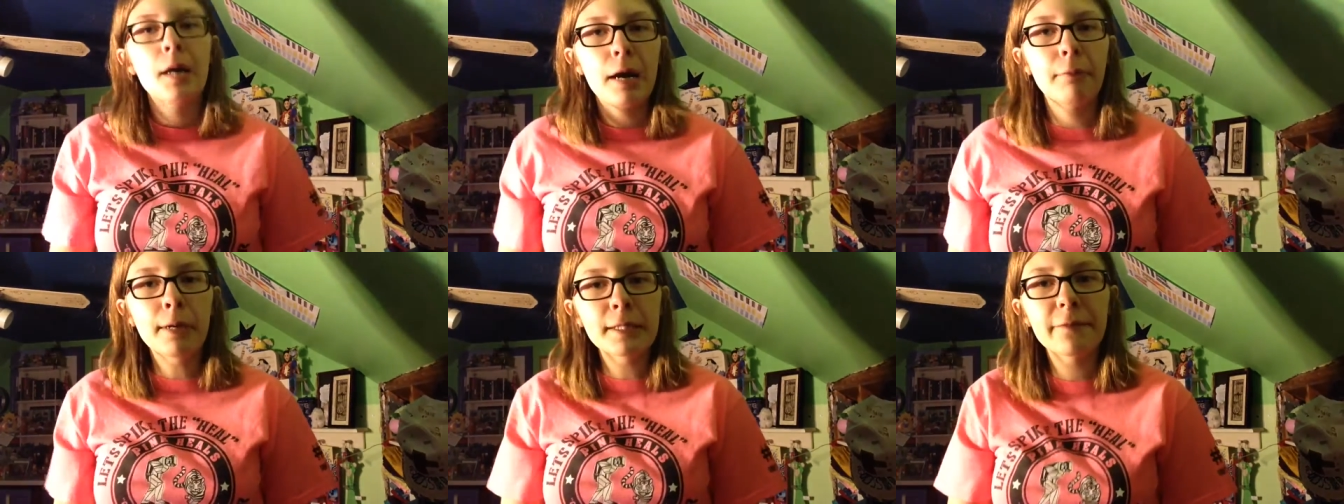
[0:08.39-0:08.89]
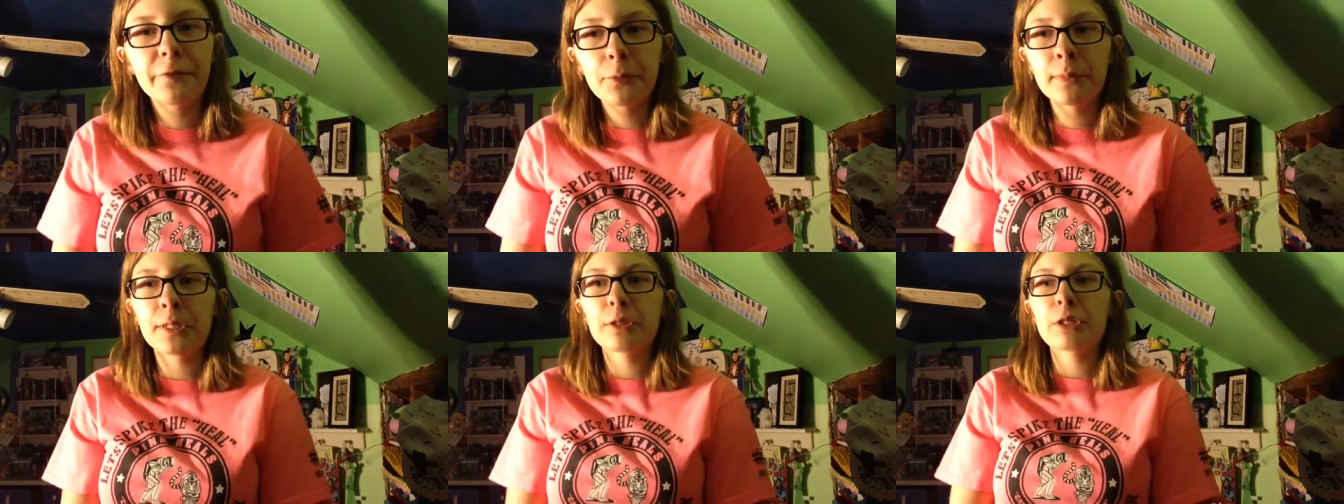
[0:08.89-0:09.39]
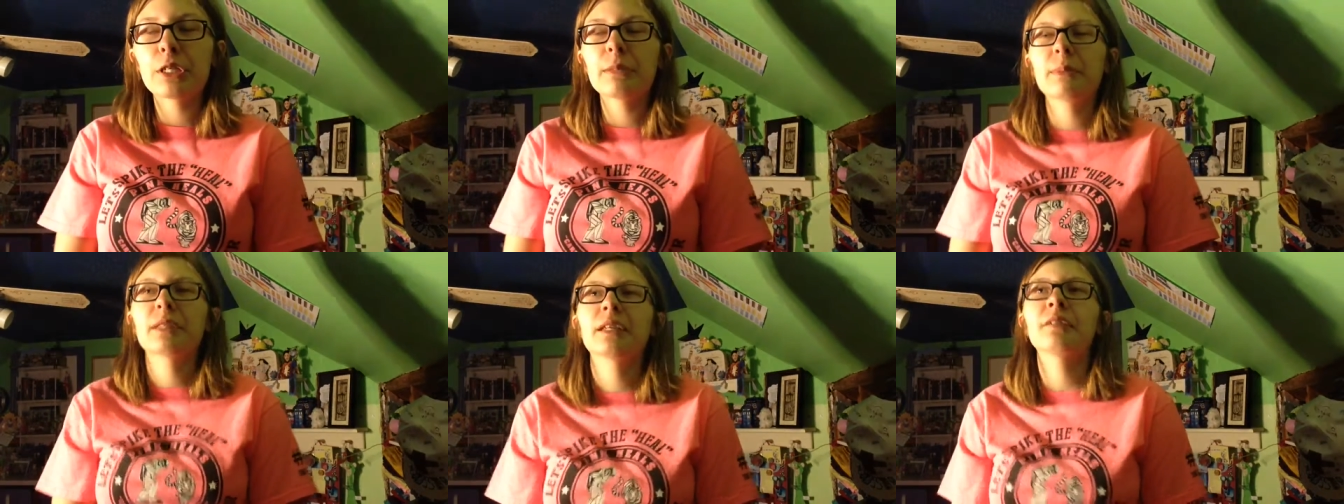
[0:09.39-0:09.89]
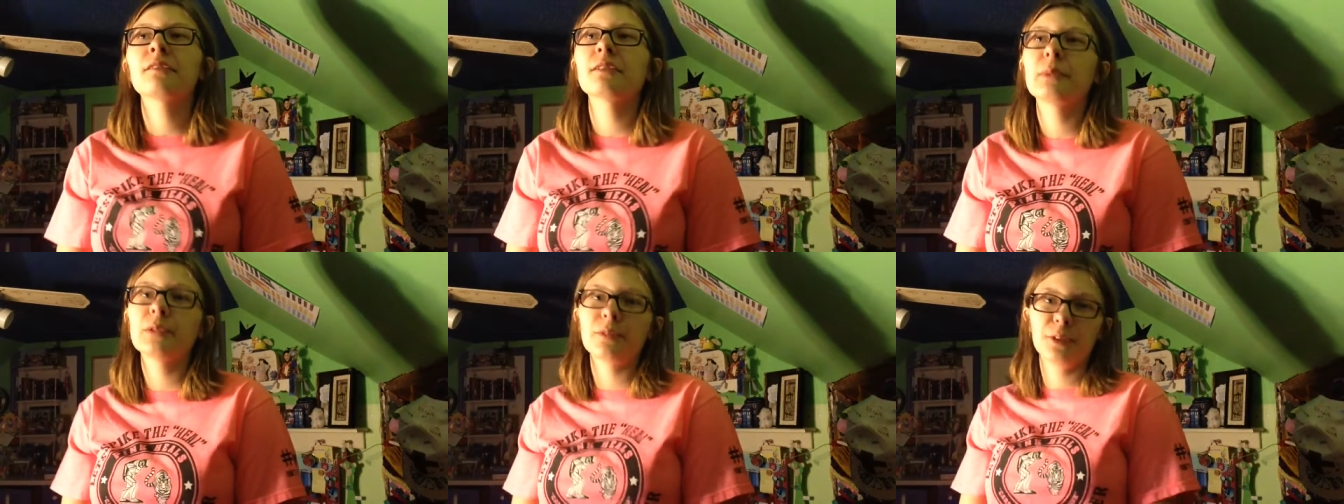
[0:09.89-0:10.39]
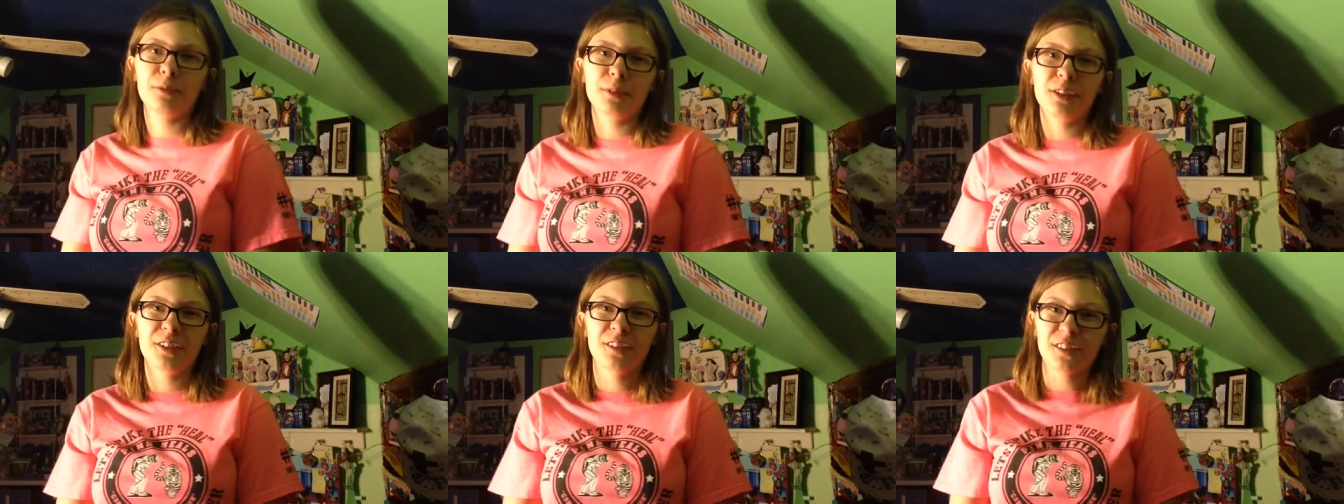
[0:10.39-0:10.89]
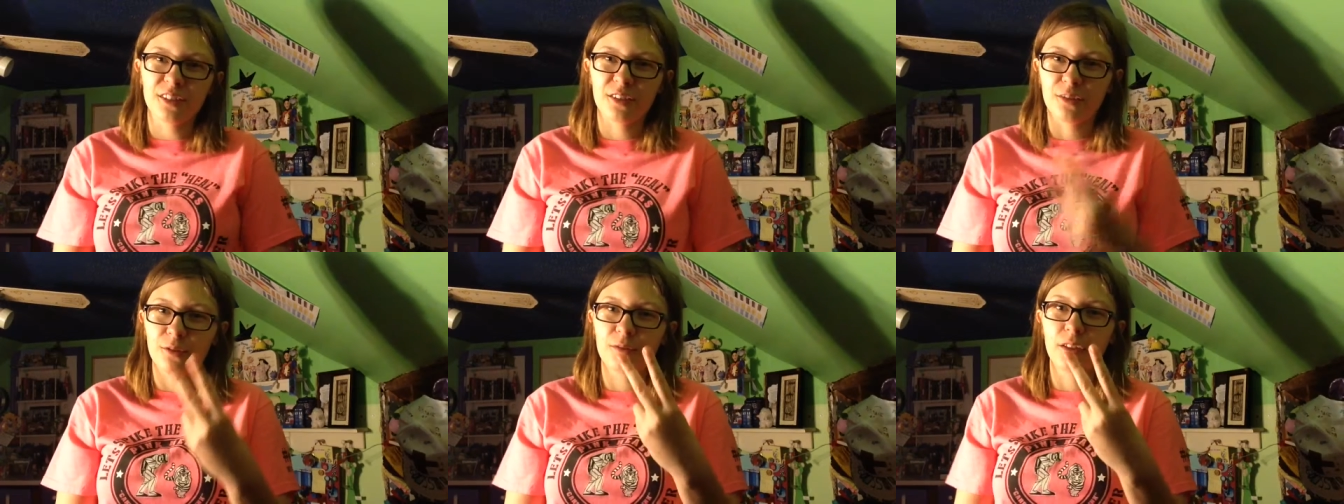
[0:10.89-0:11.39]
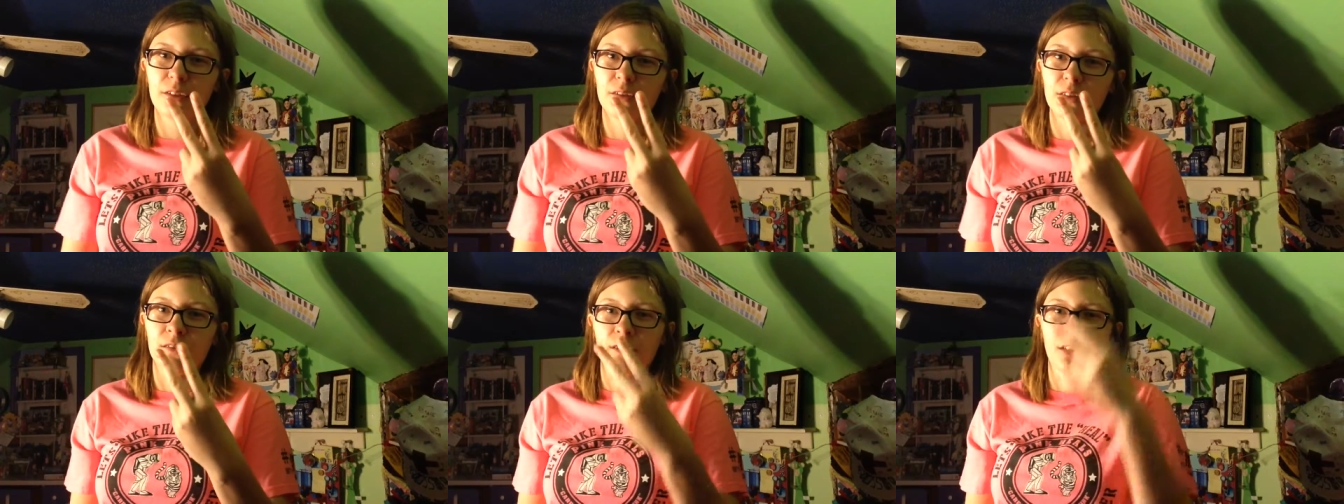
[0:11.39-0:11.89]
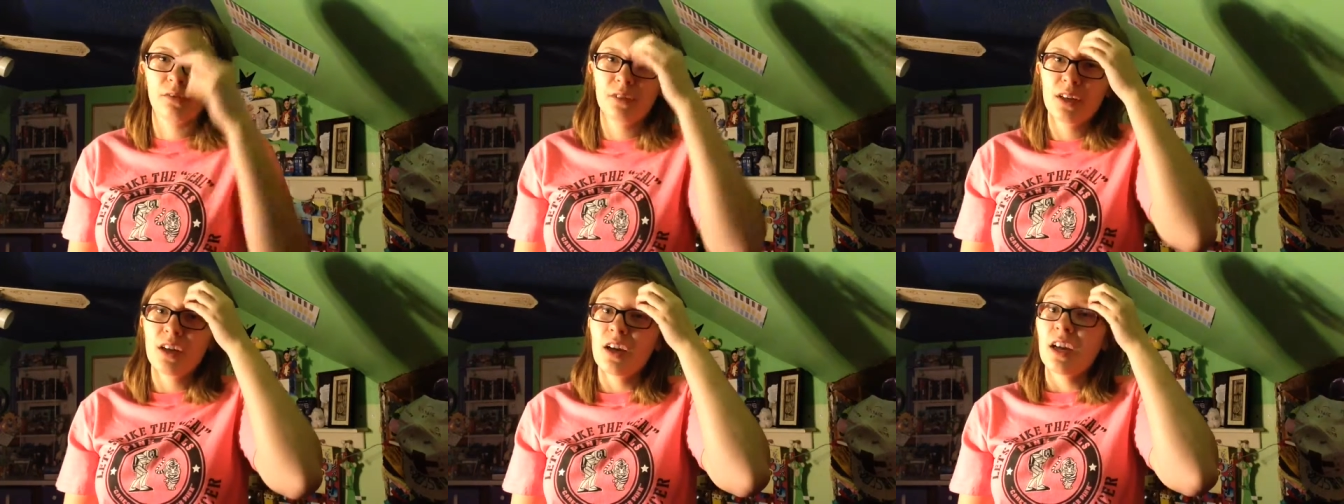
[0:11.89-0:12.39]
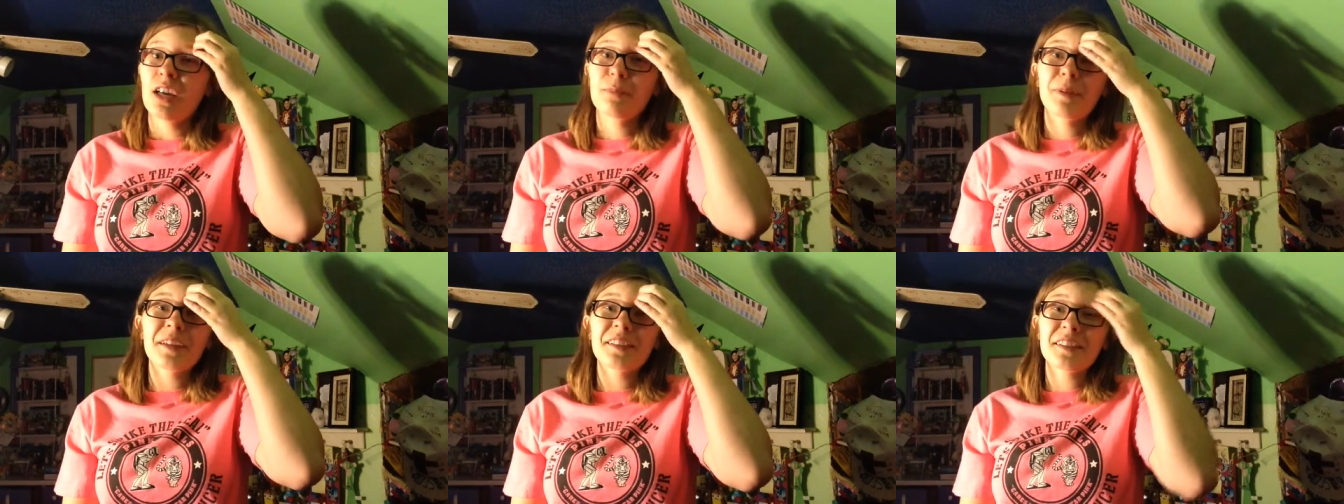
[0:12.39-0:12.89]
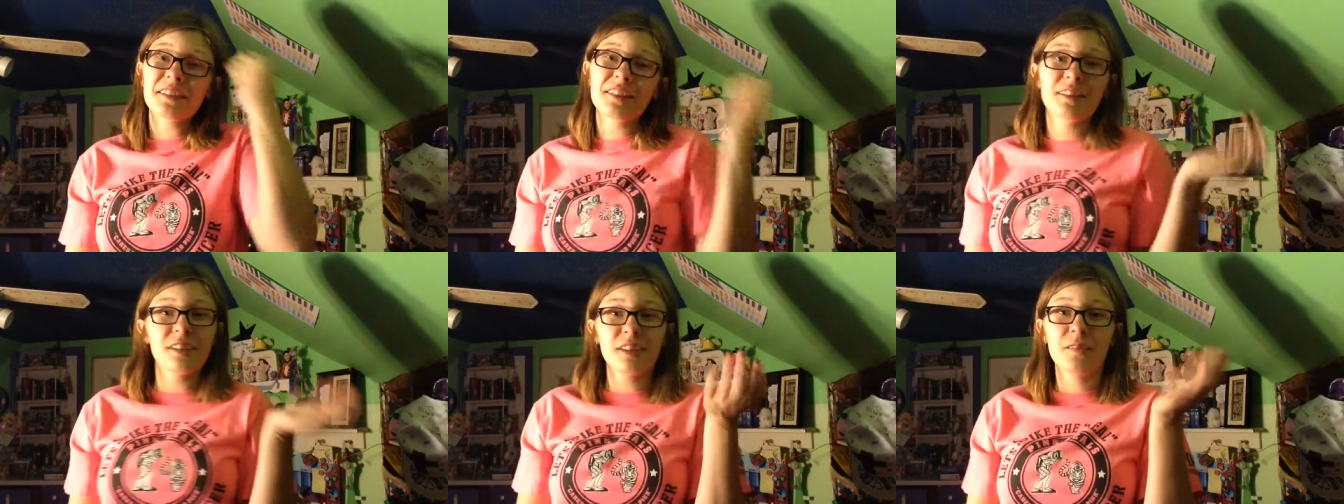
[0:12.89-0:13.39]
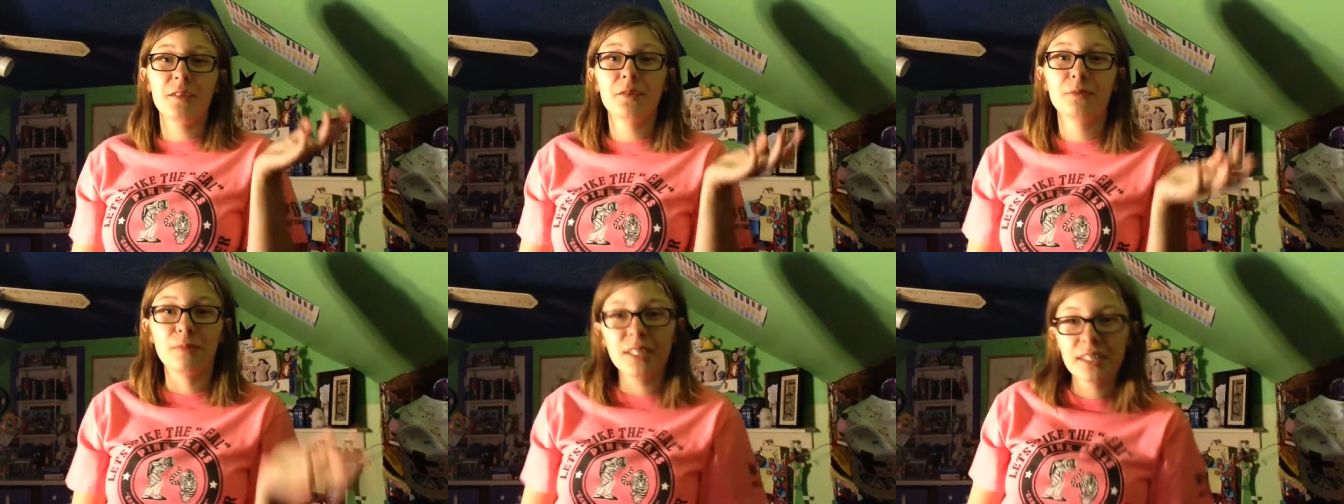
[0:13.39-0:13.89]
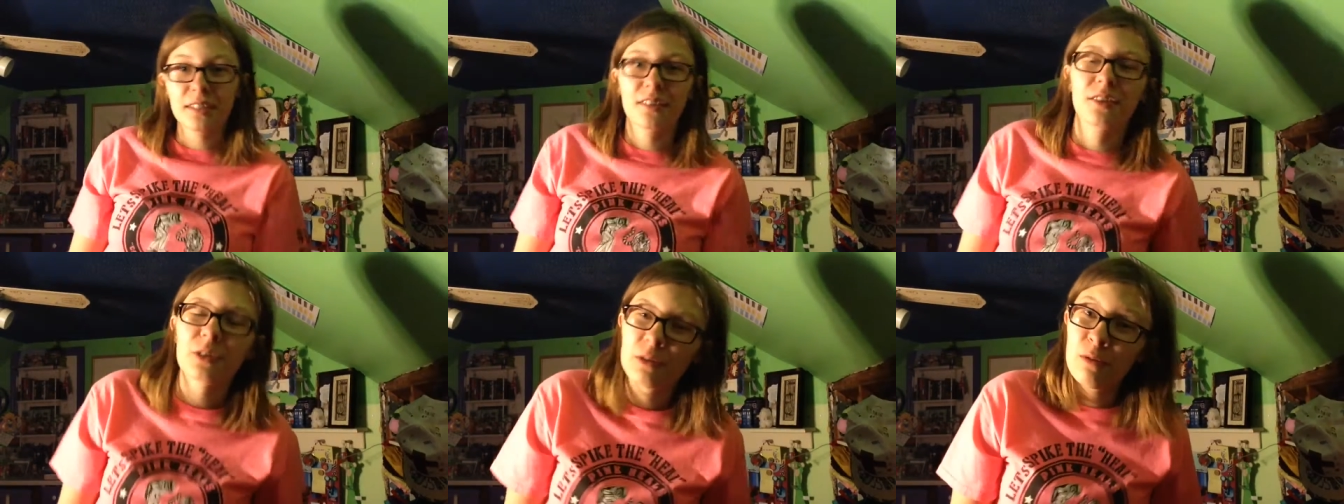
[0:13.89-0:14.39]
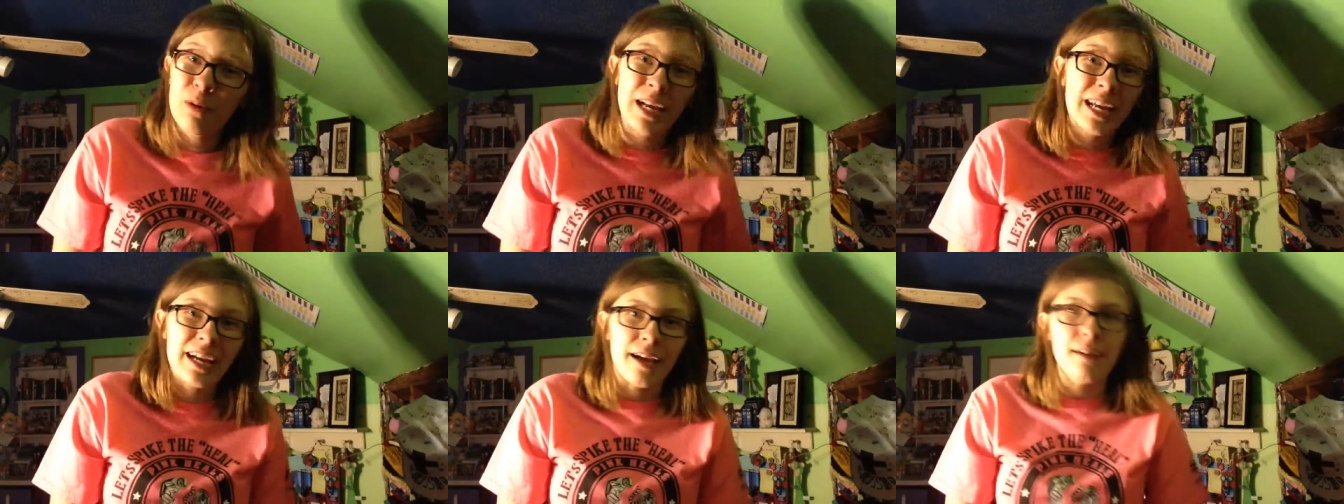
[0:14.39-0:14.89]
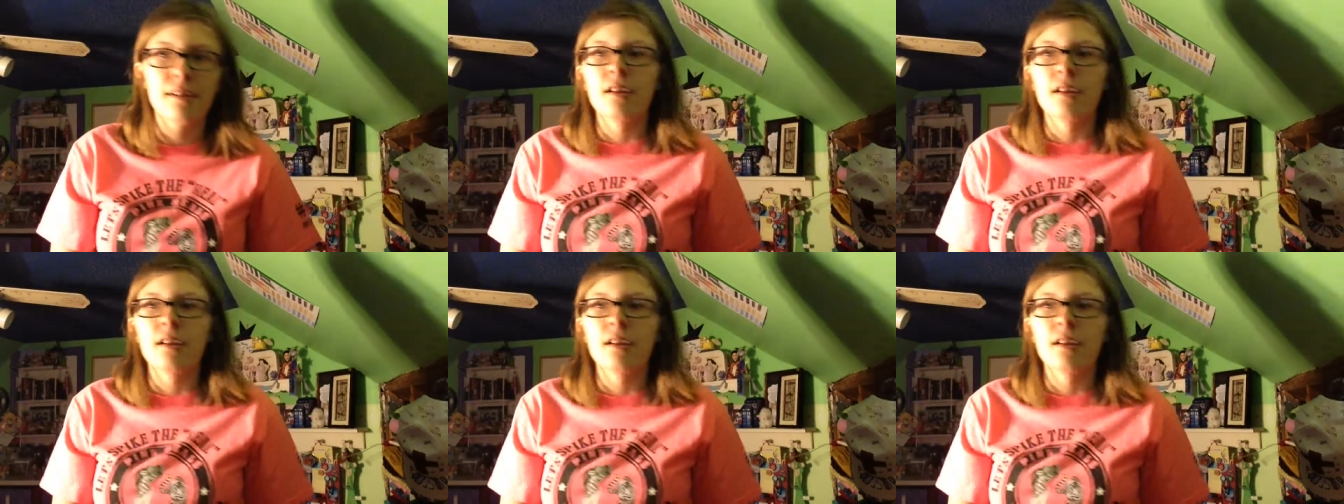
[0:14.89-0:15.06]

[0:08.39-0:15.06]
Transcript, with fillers: I wanted to film yesterday, but then it was going to be really weird because that's like two videos in a row. And plus, this is the start of a new week, so why not?